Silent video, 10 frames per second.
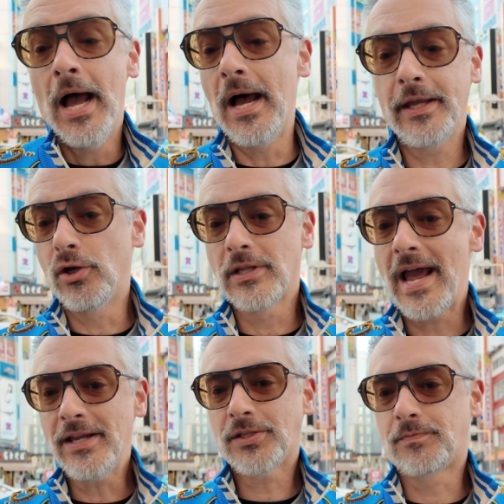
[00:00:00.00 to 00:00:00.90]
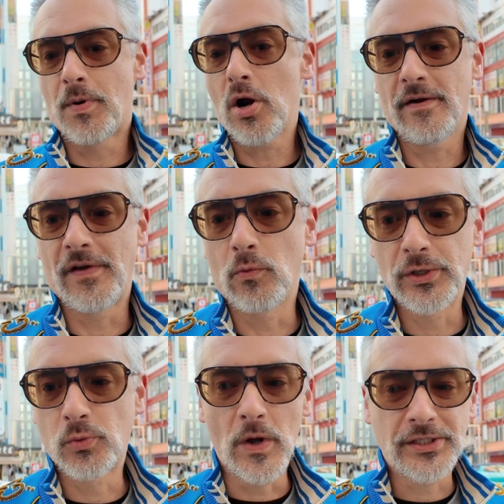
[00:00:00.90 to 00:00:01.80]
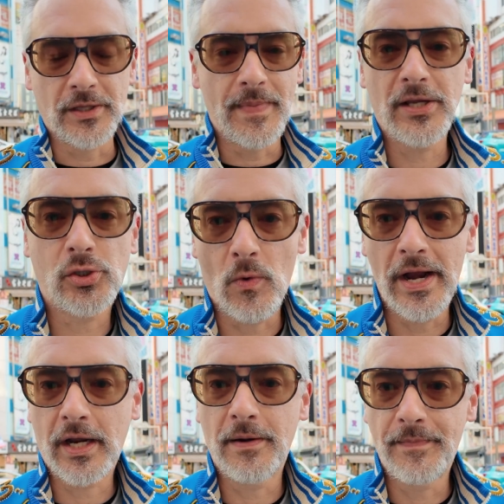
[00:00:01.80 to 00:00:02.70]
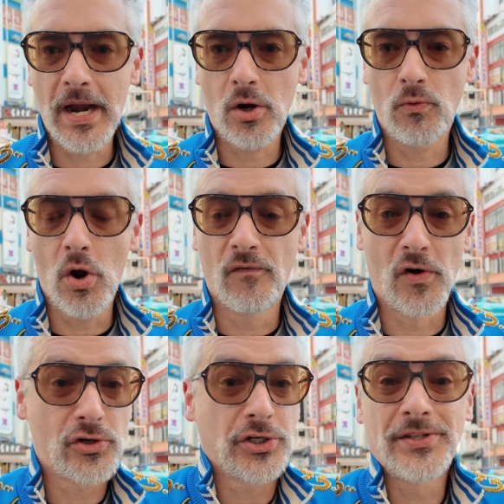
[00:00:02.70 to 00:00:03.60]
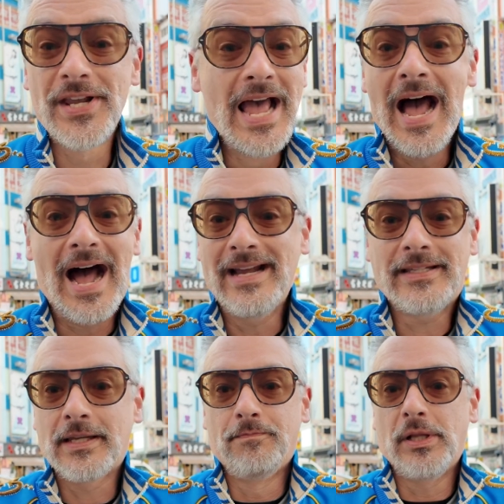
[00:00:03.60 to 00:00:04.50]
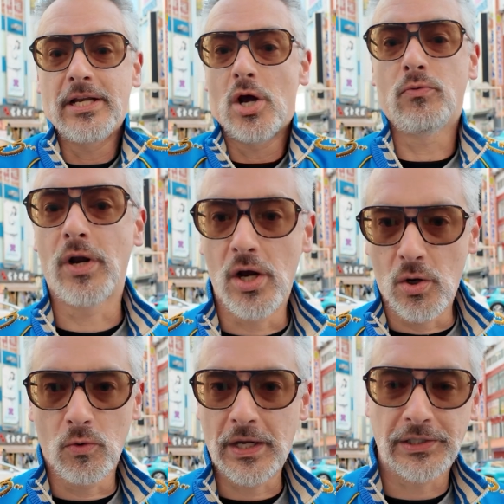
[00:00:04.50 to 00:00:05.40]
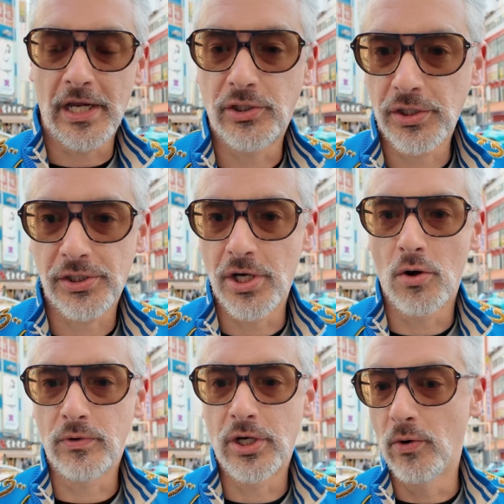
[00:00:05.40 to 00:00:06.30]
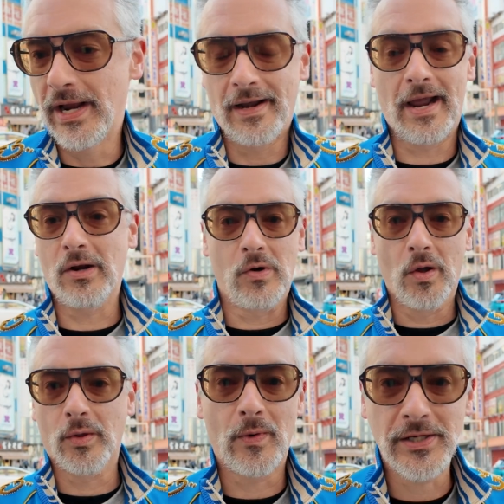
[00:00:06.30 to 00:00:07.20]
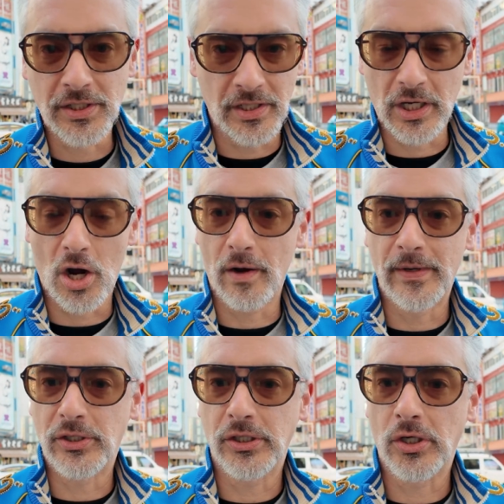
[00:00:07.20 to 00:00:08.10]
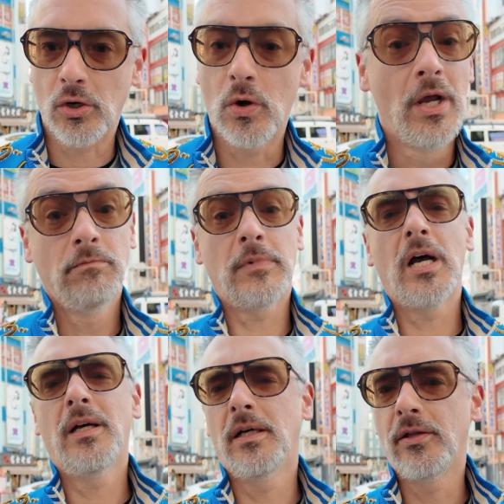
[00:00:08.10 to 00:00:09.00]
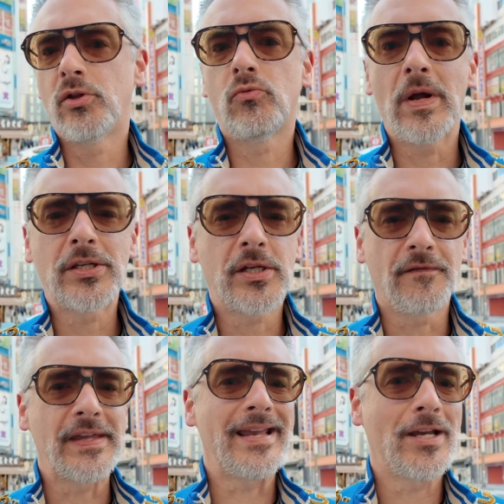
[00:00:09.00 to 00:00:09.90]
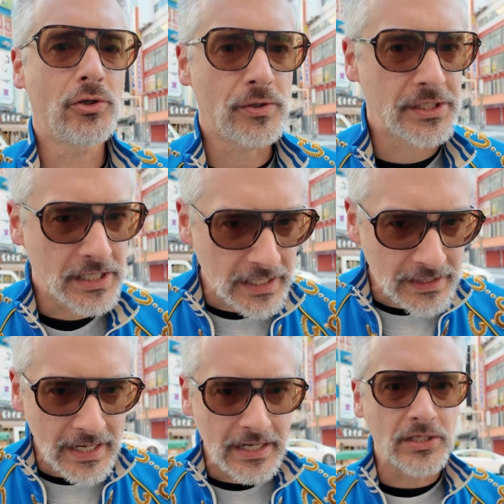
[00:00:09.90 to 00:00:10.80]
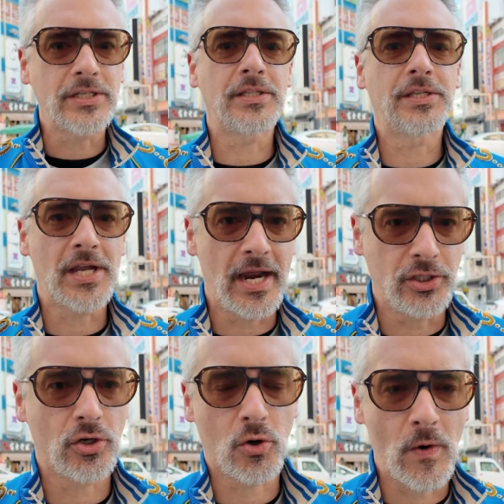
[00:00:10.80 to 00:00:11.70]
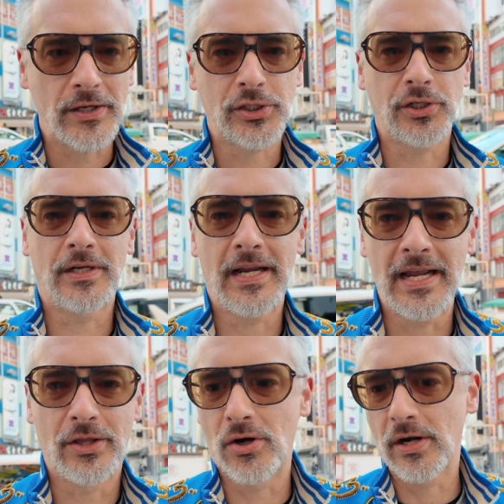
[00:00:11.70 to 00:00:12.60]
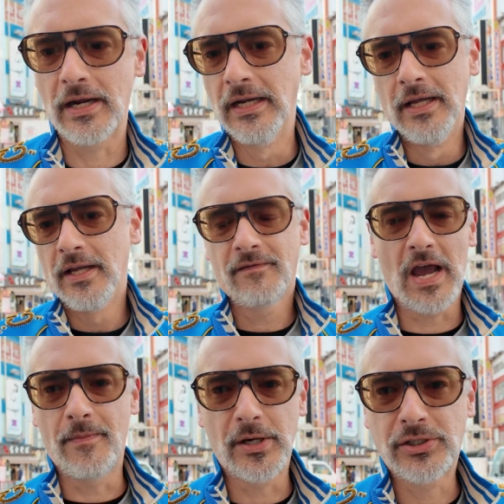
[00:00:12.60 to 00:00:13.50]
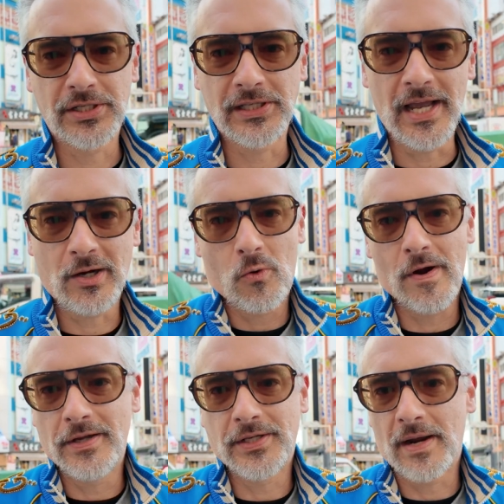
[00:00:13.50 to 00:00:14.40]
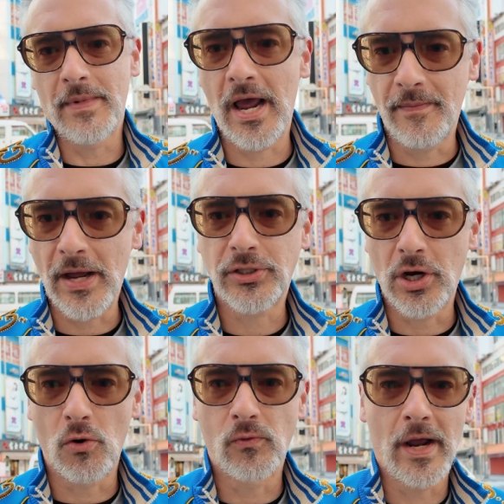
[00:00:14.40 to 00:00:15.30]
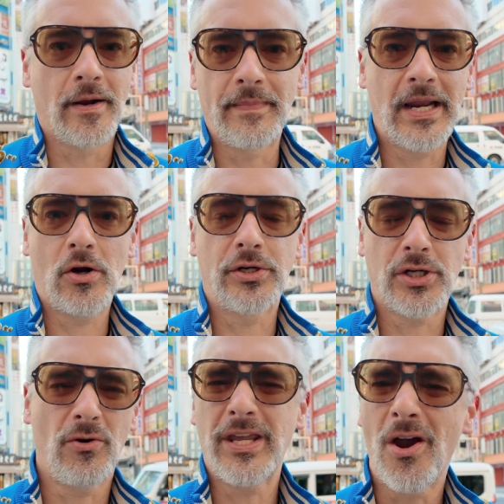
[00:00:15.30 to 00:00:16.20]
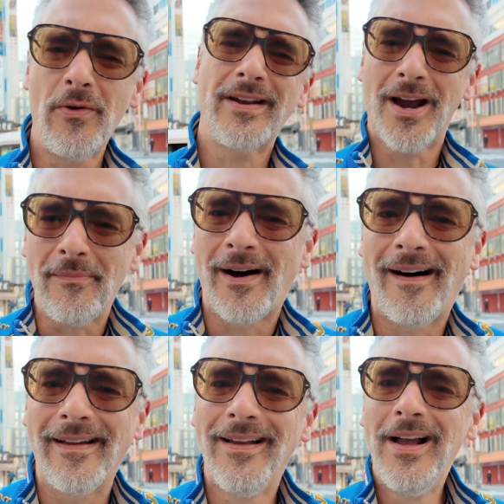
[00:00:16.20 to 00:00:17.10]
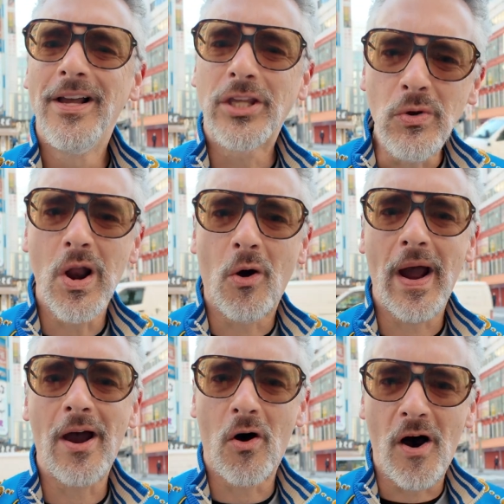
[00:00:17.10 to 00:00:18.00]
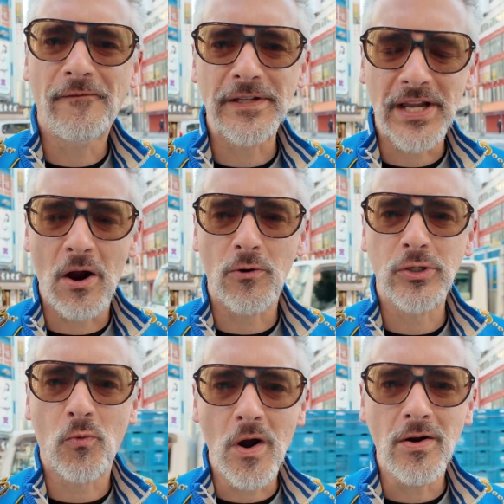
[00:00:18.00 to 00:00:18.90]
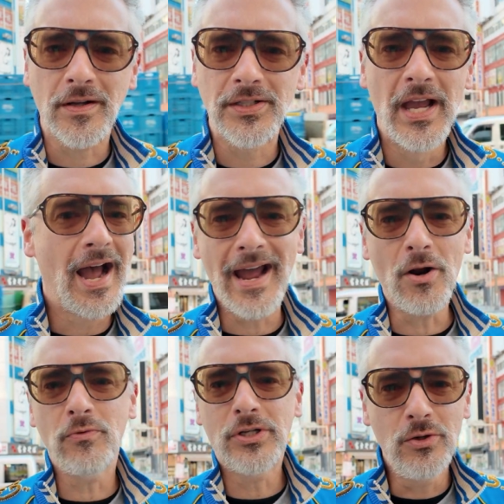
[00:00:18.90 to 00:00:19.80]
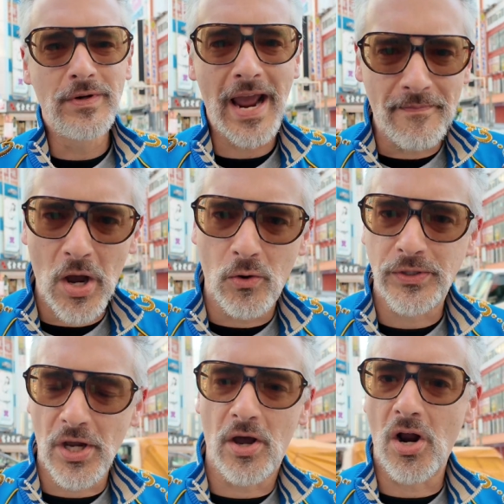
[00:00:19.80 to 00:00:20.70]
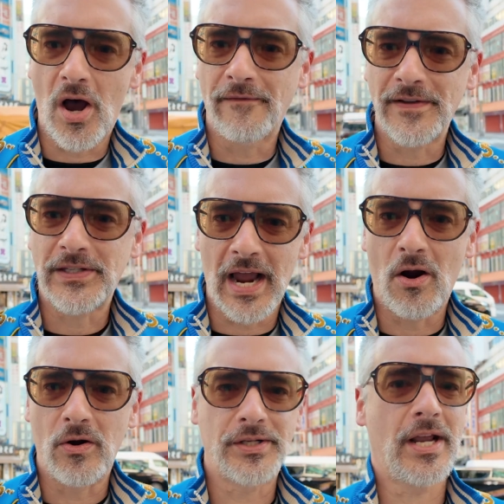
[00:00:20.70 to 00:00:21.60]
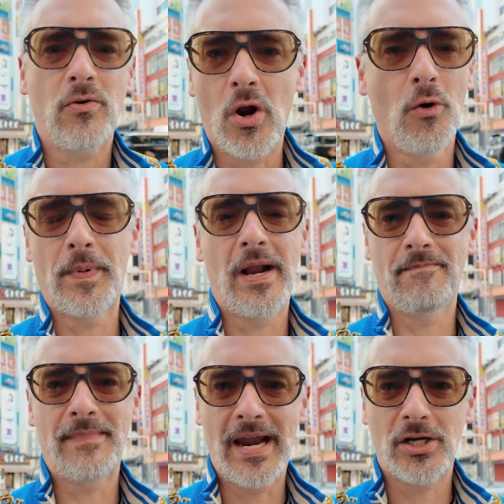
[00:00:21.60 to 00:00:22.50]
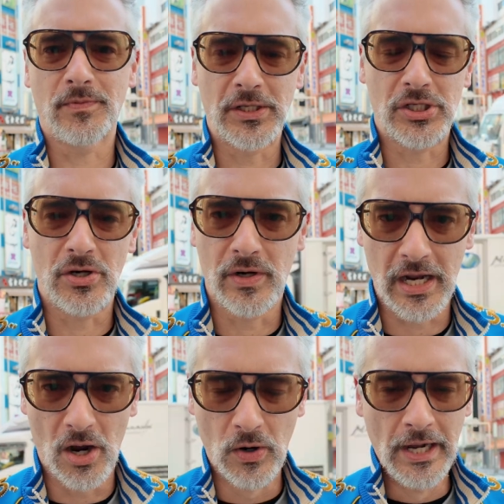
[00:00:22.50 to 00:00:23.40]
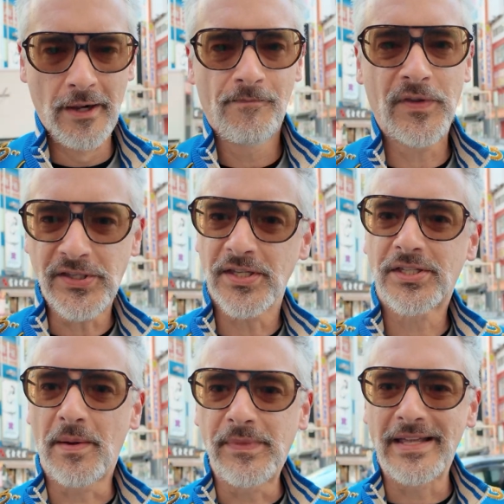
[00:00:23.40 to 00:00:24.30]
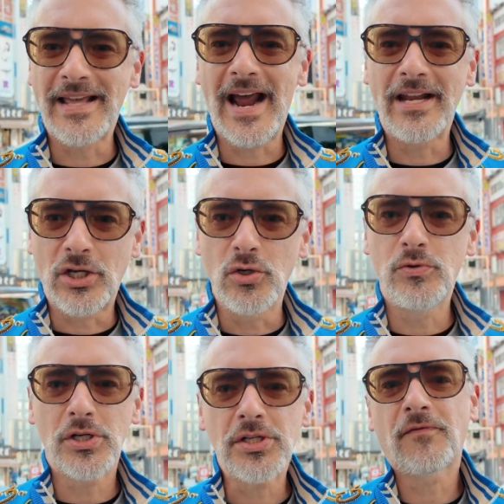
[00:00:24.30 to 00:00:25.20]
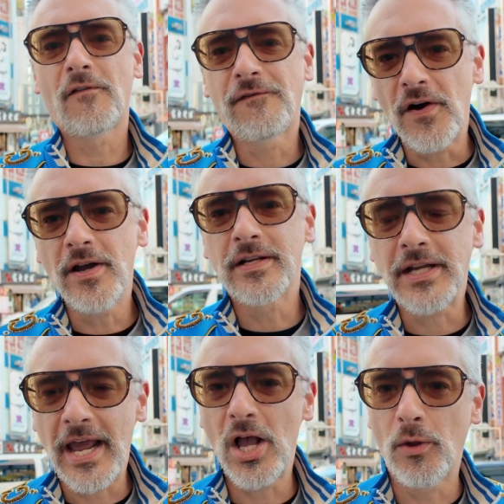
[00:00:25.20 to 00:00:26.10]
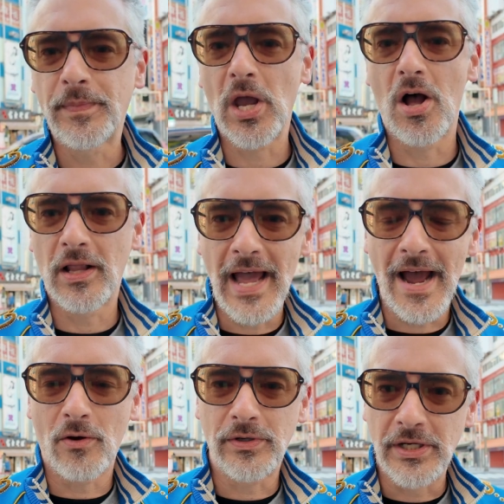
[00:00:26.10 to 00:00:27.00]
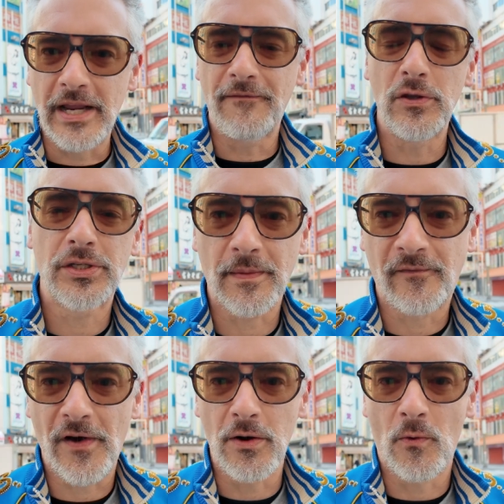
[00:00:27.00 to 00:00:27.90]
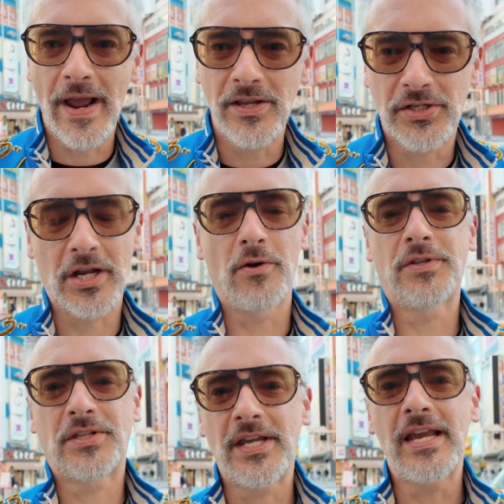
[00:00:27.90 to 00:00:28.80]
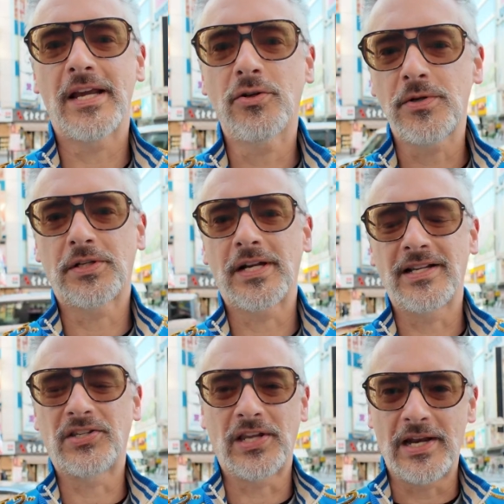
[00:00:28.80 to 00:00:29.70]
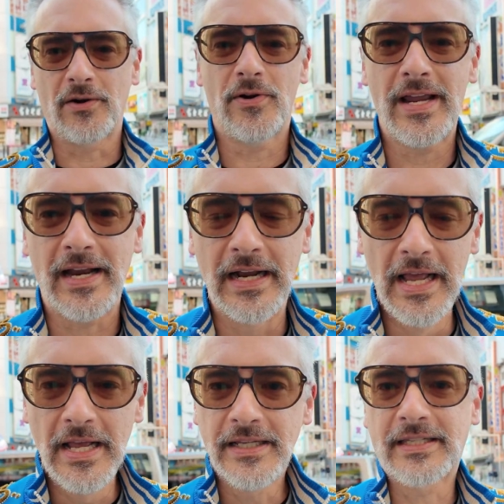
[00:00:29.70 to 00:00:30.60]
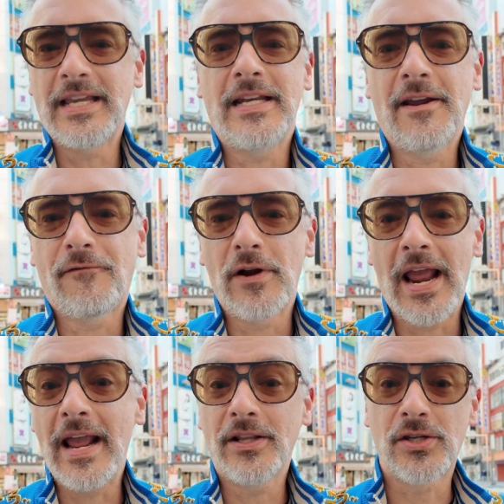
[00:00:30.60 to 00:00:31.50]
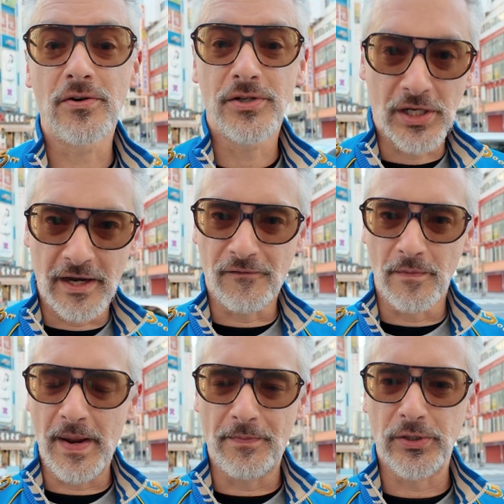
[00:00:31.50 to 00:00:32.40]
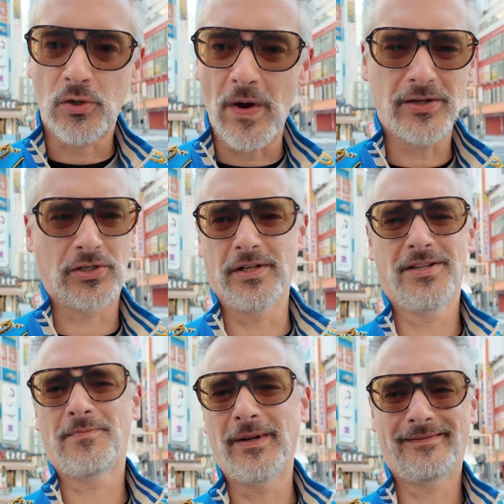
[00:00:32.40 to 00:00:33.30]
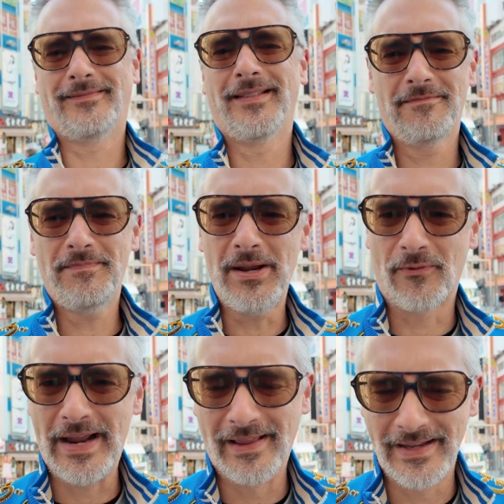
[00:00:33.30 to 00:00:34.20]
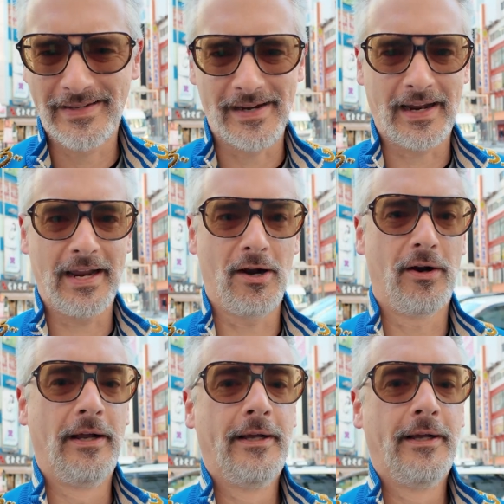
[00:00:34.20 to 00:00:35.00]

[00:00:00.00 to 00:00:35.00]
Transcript: Uh, your last part of it was what's the best way to compare row versions? I simply don't know because I just don't do it, and I don't know the rest of the garbage in your, uh, the rest of the interesting things inside your question either. And I got a bunch of select queries that I'm not about to go run them here in Tokyo. And come on, you know how office hours works. I don't do demos on office hours. I don't open up Management Studio this is something that I do just for fun to help y'all out and give you some fun ways to go see interesting scenery and see different answers to different people's questions, but be realistic here.